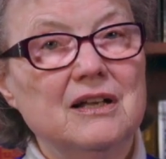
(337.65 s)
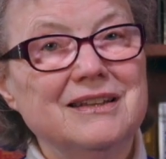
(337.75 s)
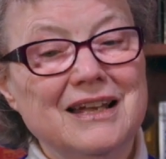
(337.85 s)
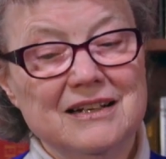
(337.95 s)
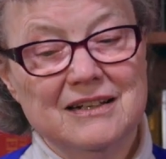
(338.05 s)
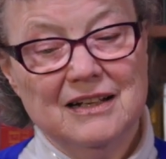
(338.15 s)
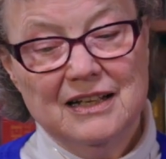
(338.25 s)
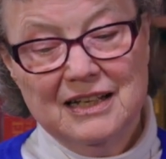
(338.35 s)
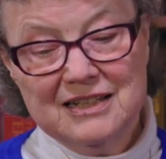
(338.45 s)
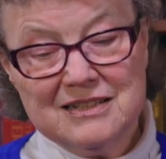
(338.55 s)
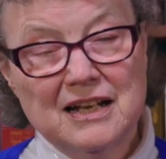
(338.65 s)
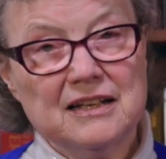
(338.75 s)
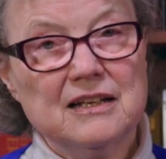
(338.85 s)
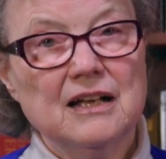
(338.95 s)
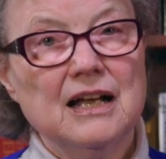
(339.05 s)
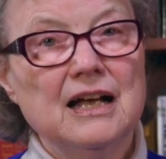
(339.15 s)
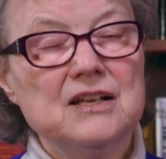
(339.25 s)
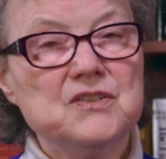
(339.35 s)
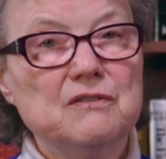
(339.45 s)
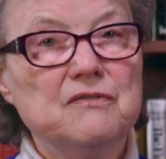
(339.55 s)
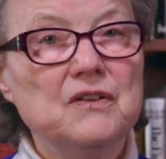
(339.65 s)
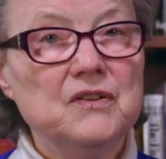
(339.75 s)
then it's like as if